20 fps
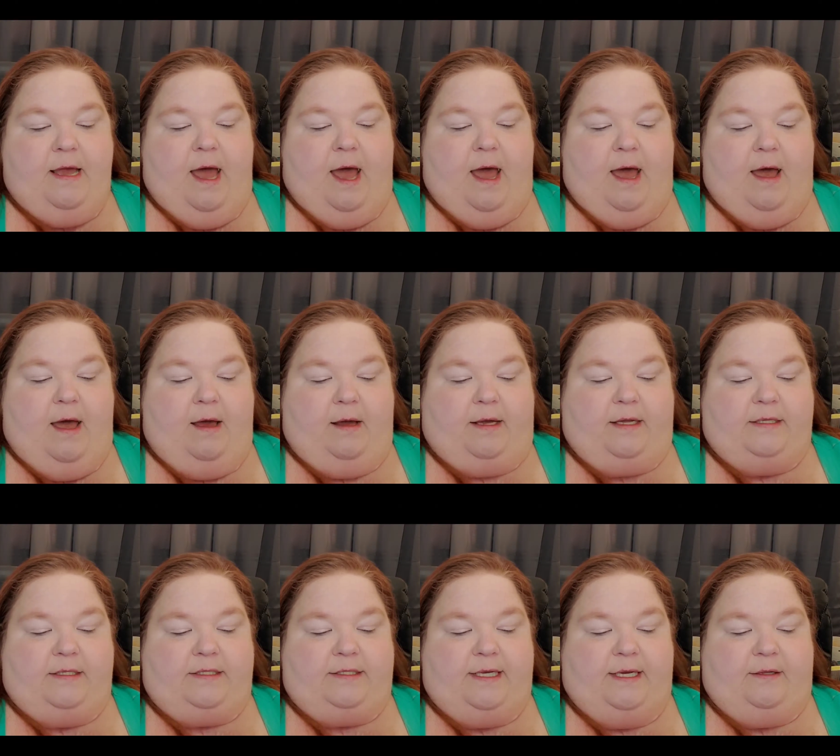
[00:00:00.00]

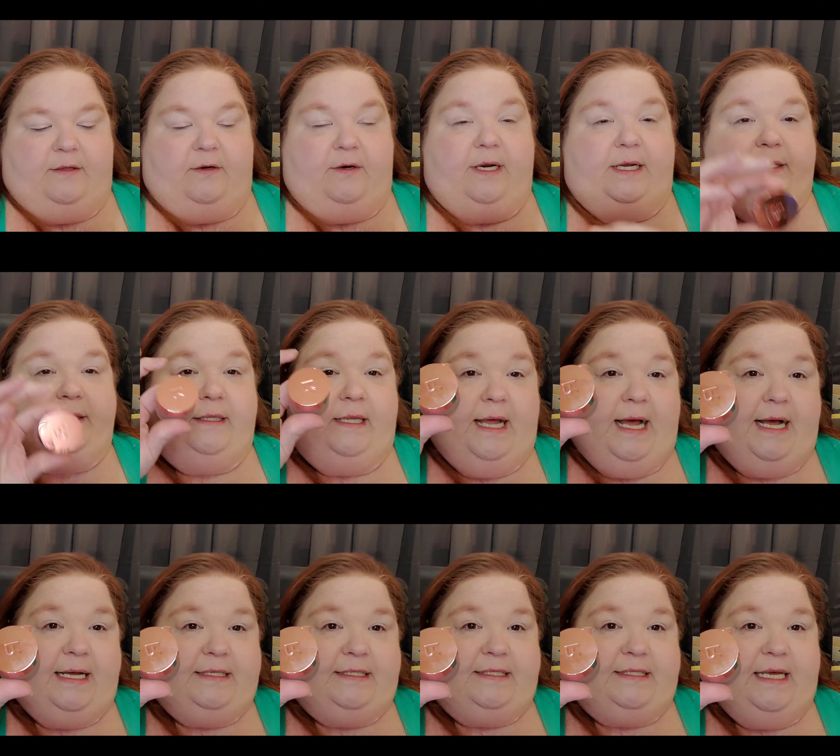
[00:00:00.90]
concealer in
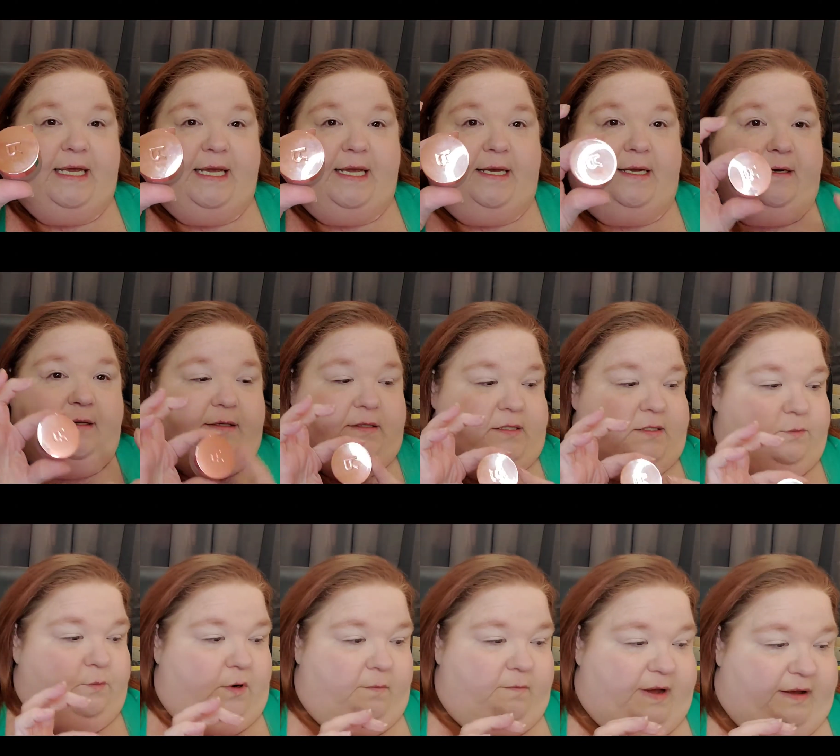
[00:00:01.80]
light sand. This is
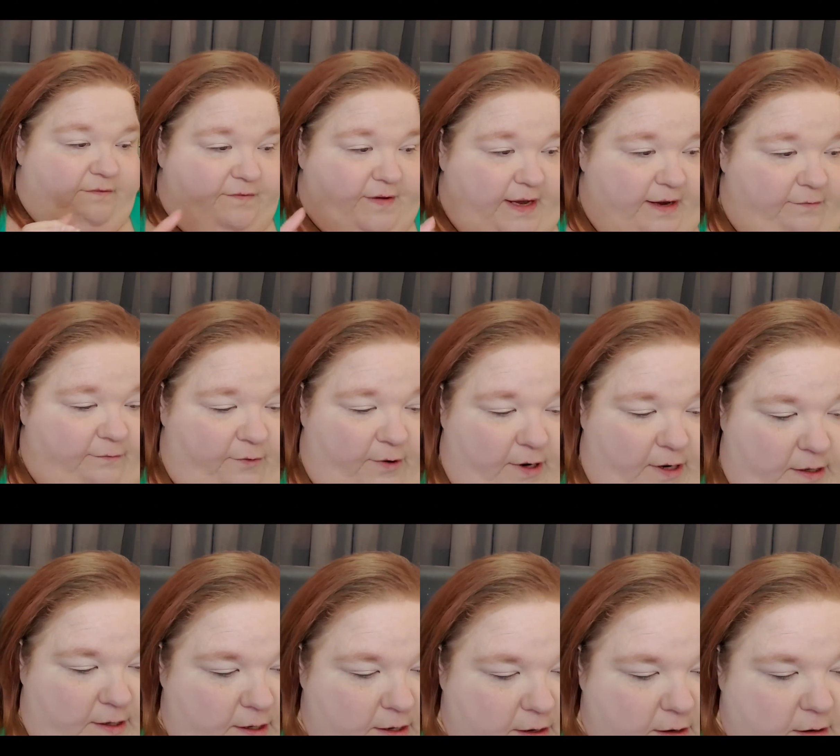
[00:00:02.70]
one of my
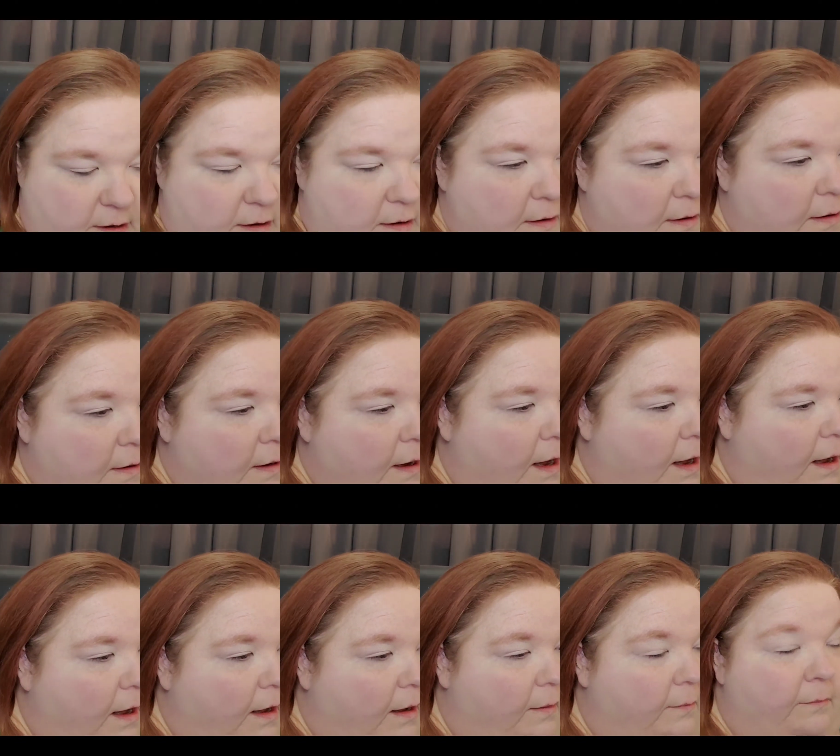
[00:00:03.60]
favorite
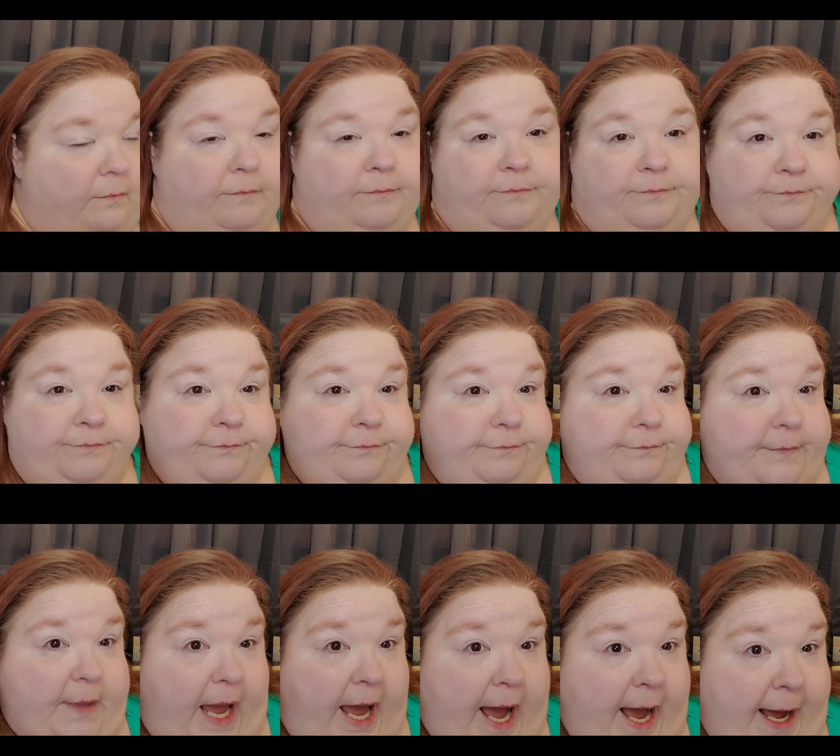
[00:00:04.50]

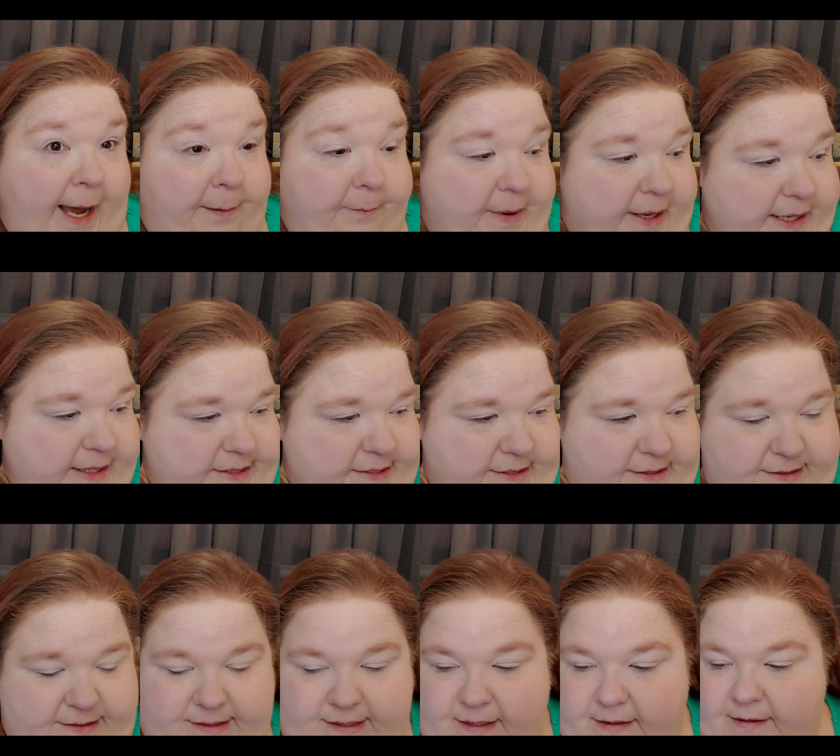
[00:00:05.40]
eye
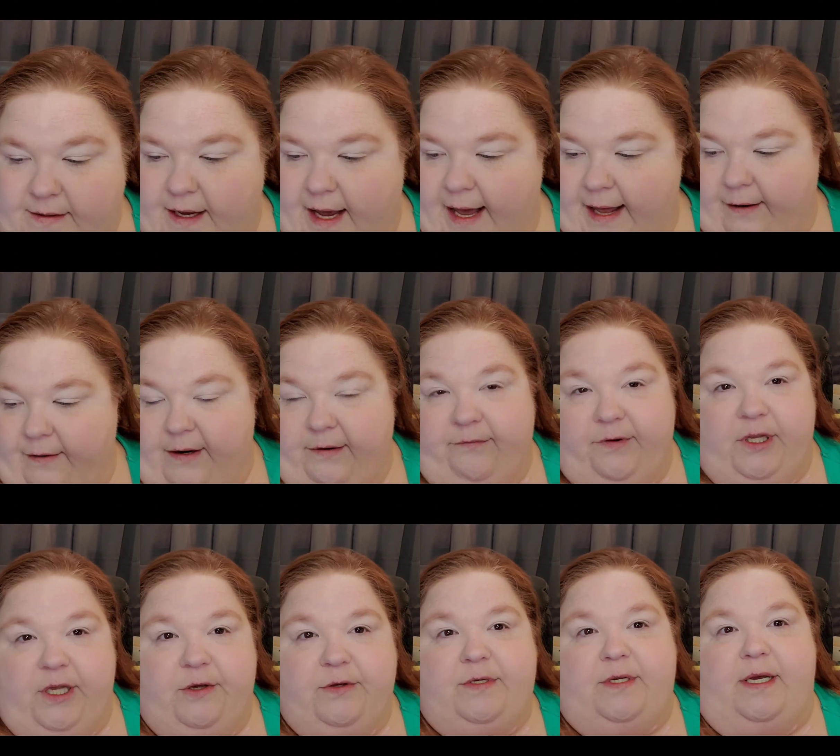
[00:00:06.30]
bases. I don't even
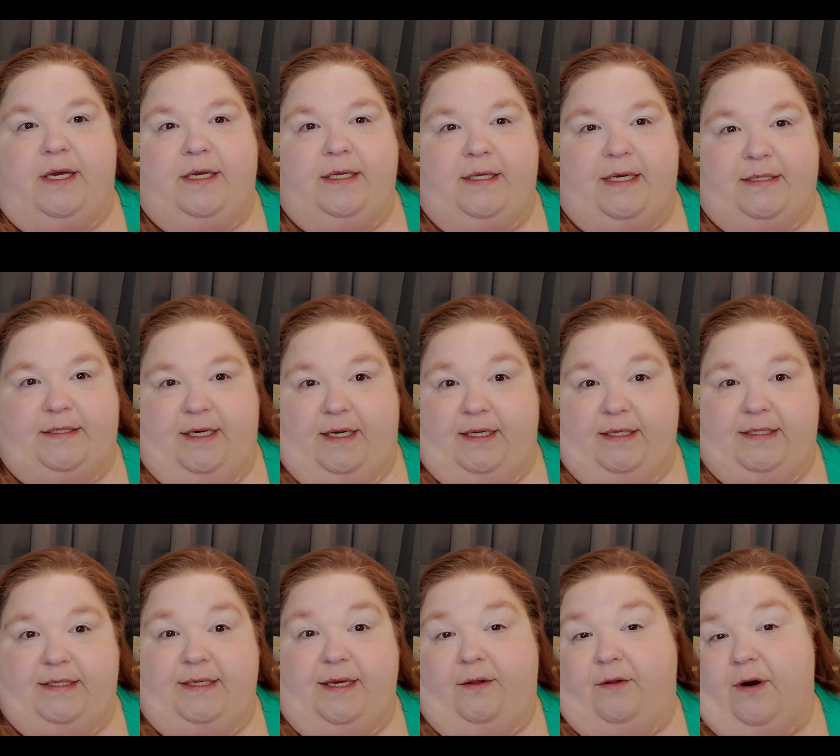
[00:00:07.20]
use it as a
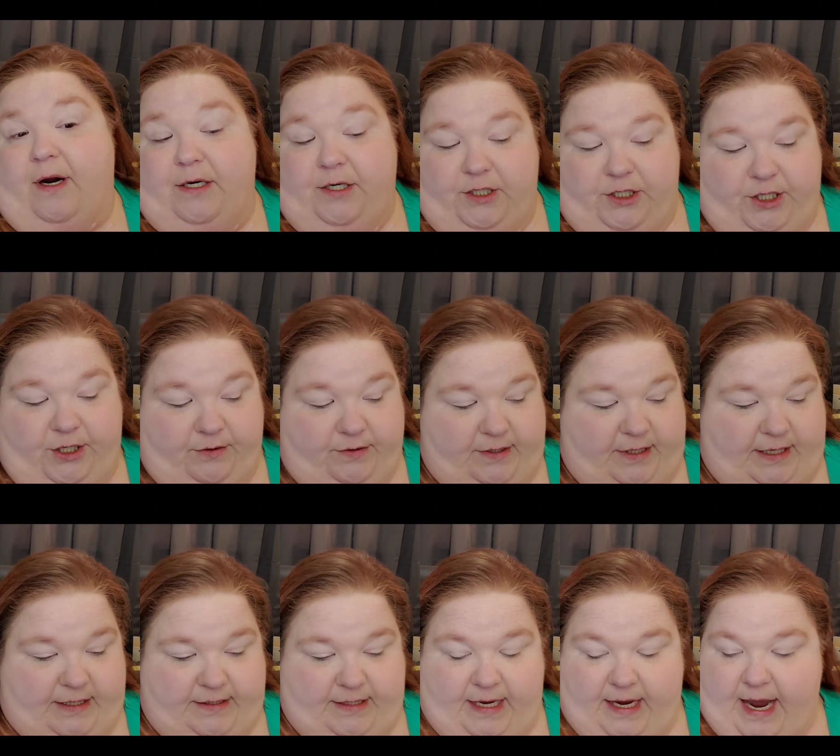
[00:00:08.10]
concealer. I just use it
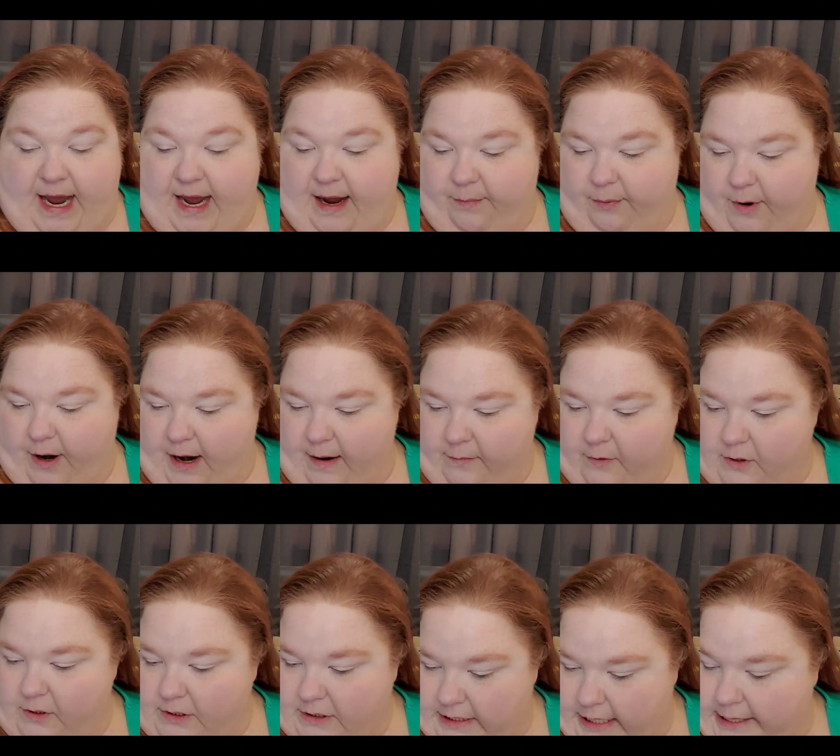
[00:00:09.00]
as an eye
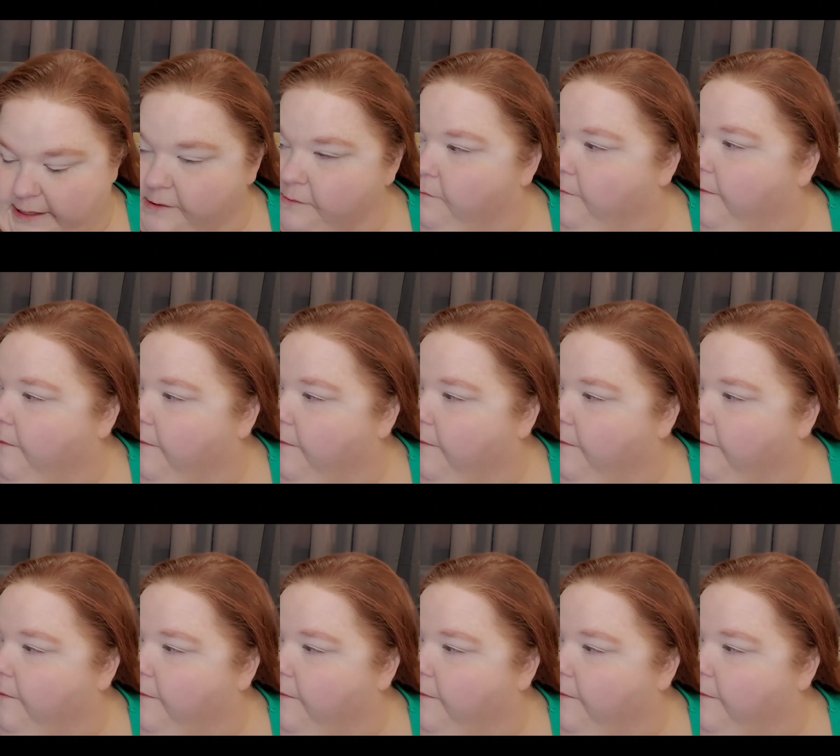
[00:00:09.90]
primer. So